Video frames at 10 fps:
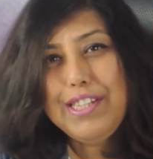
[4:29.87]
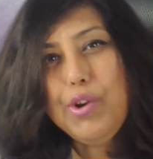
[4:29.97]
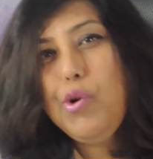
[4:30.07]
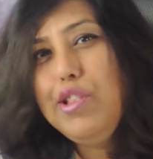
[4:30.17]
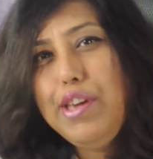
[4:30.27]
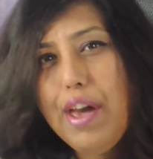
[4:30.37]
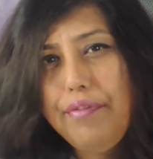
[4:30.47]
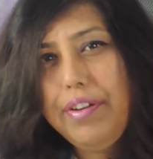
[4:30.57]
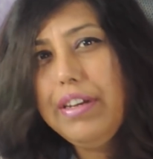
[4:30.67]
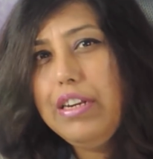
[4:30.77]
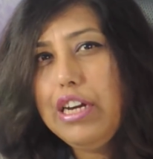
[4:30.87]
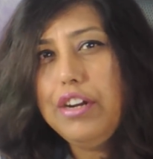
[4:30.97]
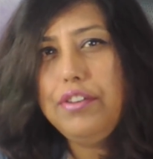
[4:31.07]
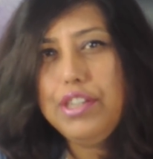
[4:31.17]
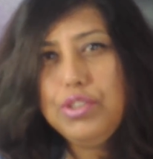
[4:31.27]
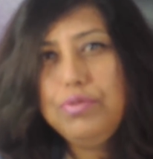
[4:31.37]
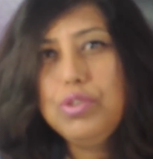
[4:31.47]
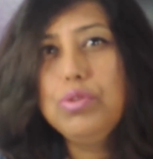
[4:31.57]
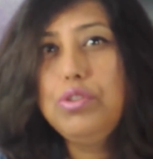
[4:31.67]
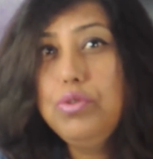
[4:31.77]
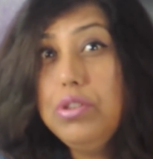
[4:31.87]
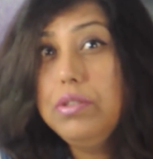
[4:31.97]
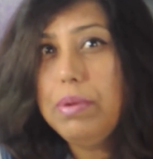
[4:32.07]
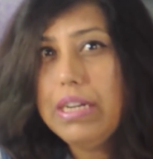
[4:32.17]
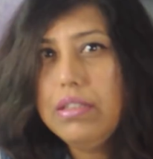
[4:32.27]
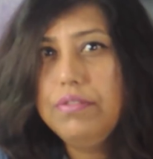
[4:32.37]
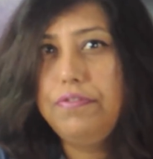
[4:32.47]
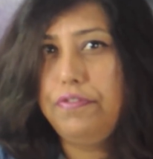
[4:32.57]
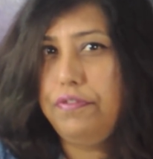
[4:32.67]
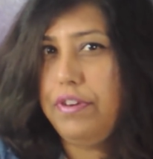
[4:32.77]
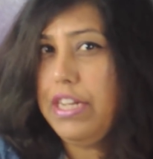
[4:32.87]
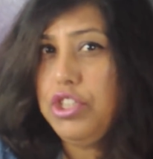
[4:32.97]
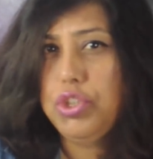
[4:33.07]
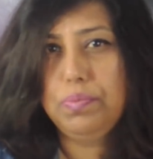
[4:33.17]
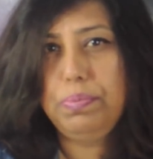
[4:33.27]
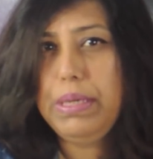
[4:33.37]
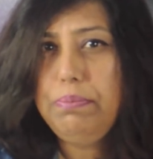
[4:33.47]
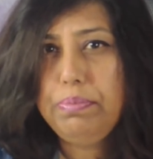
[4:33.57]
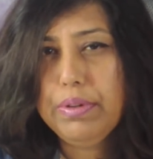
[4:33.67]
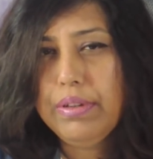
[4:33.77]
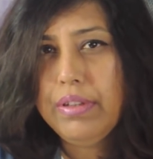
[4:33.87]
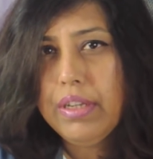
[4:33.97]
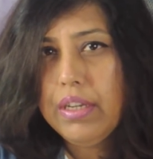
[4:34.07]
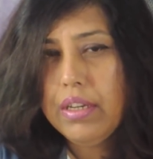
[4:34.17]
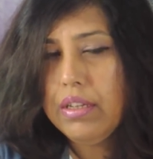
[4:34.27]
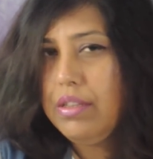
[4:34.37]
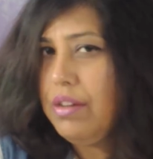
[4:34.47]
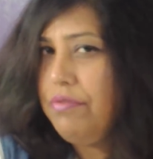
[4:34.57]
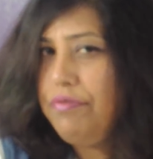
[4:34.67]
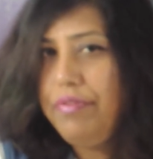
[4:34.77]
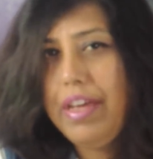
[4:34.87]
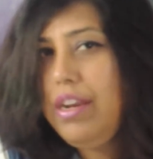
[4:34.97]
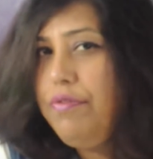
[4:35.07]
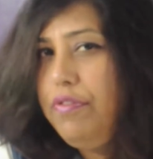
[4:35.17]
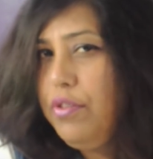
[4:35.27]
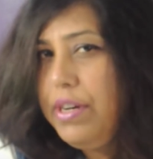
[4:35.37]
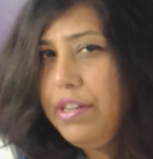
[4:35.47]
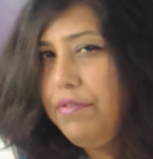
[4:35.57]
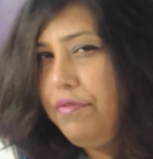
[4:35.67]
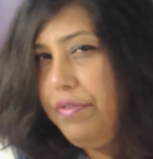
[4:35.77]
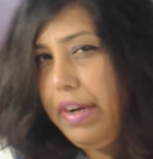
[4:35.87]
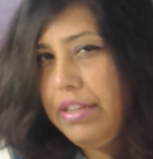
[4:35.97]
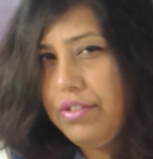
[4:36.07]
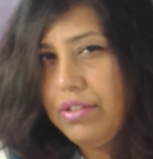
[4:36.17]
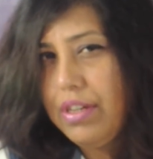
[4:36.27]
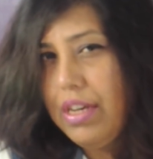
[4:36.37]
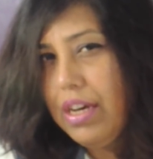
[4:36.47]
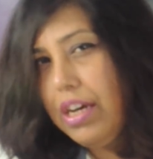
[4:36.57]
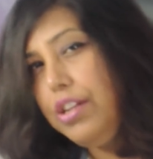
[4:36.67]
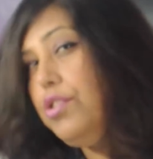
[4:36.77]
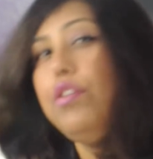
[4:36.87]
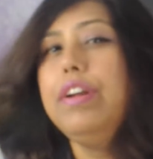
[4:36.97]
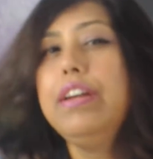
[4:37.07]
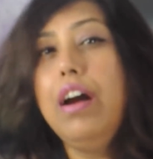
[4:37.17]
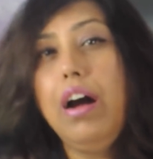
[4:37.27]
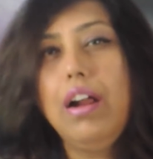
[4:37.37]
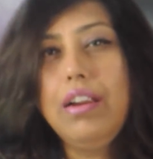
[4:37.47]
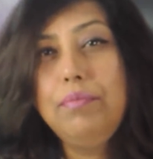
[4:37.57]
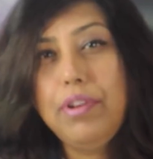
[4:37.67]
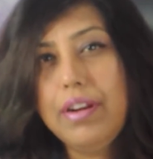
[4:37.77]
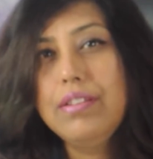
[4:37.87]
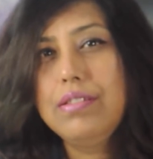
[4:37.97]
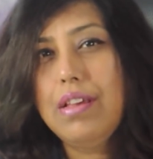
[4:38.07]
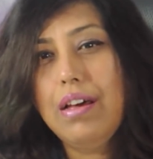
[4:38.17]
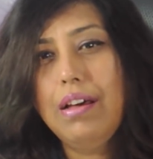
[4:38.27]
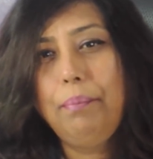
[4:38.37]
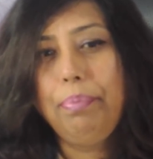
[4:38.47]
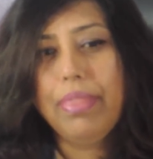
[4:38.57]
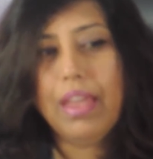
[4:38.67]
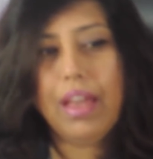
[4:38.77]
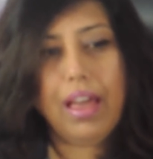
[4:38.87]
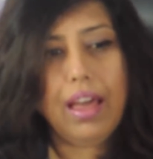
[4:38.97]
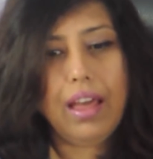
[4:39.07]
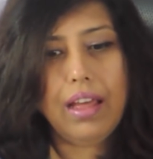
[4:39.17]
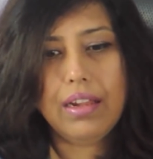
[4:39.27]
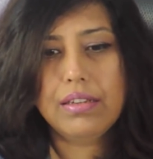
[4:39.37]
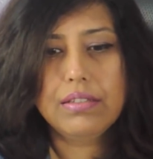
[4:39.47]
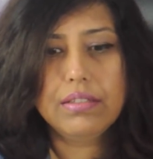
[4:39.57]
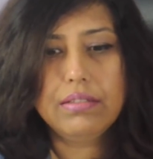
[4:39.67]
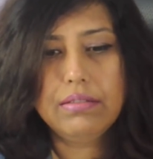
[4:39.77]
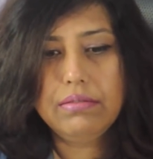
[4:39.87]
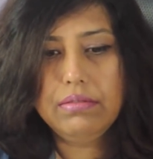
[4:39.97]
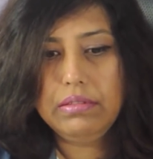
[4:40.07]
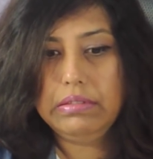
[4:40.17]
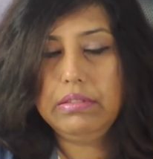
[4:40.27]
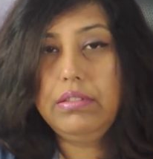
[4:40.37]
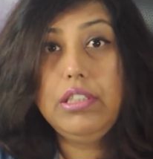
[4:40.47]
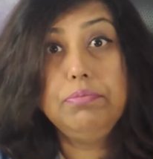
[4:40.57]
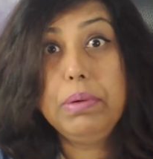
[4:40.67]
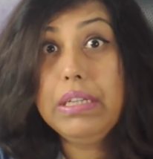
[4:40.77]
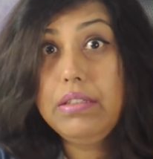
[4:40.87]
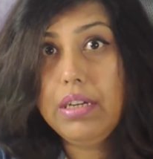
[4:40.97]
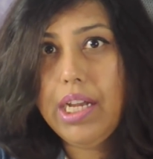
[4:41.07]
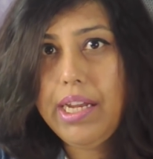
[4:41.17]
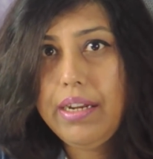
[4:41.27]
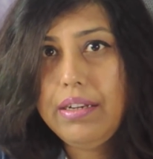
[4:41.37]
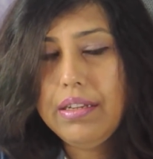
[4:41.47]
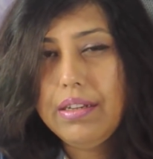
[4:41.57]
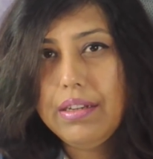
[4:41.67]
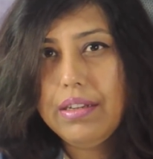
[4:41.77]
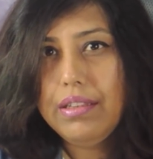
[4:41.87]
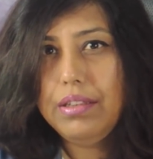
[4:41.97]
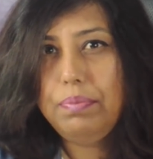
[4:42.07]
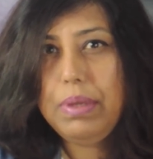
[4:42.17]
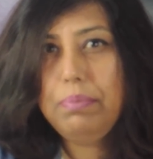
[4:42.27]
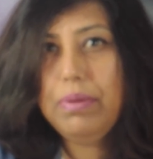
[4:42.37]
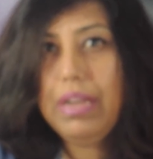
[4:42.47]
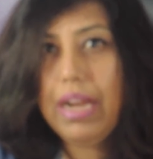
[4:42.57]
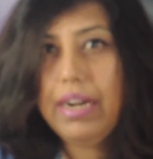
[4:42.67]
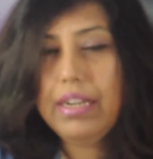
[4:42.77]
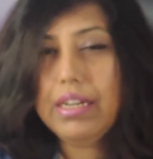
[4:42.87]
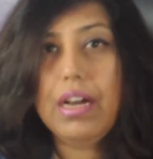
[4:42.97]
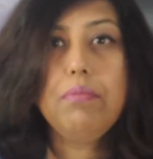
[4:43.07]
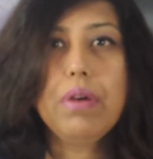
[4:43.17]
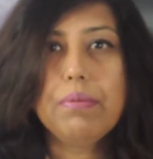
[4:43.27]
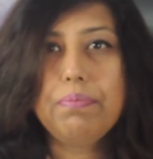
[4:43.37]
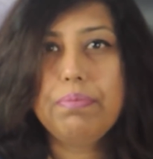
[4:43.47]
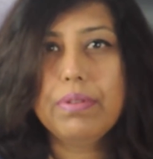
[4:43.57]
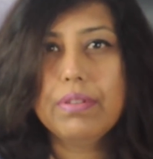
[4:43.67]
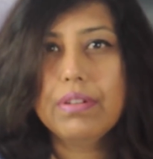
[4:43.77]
see all the African countries which were ruled by the French people, they are very fluent in French. And during Harlem Renaissance and the apartheid, the people had come up.